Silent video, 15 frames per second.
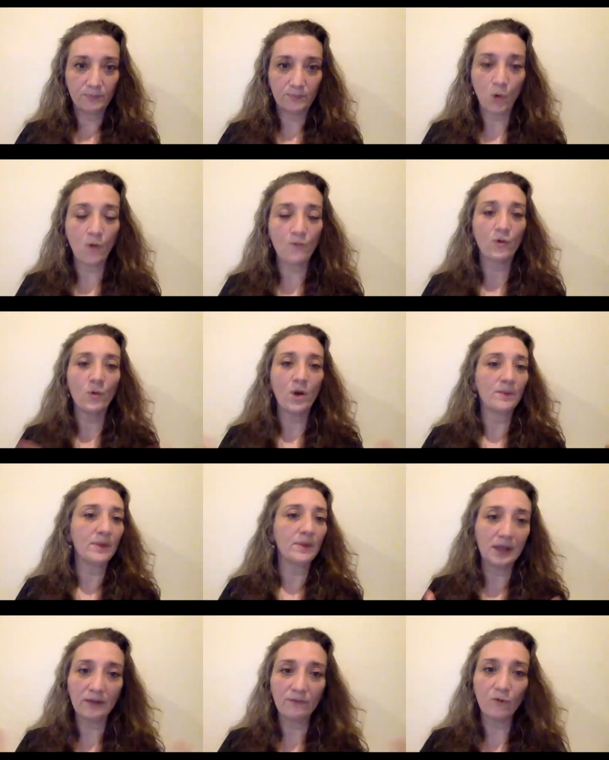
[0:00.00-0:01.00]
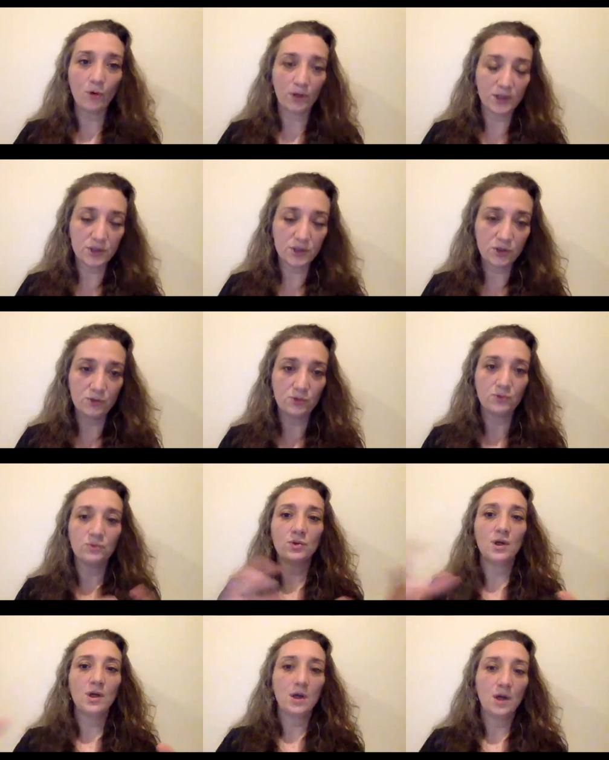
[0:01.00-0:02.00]
overwhelmingly voted to
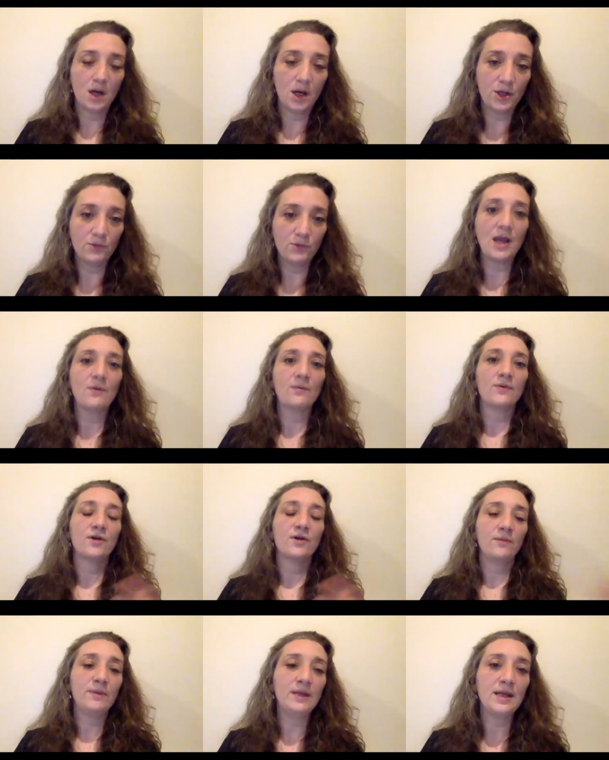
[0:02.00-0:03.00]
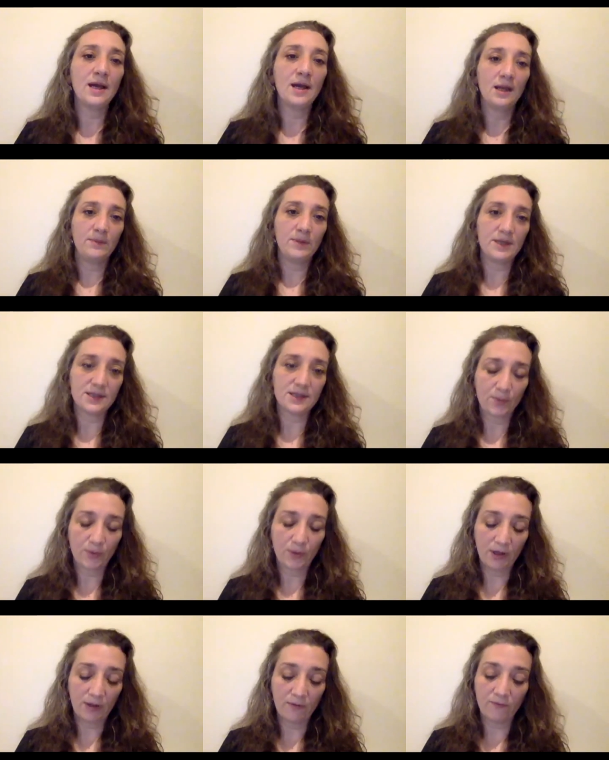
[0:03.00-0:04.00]
uh, unite with Armenia and be
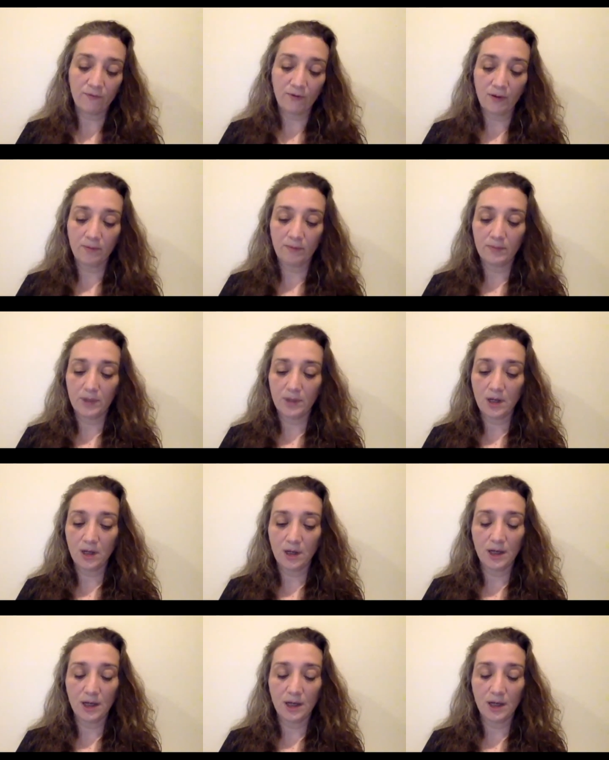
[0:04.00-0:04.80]
separated from uh,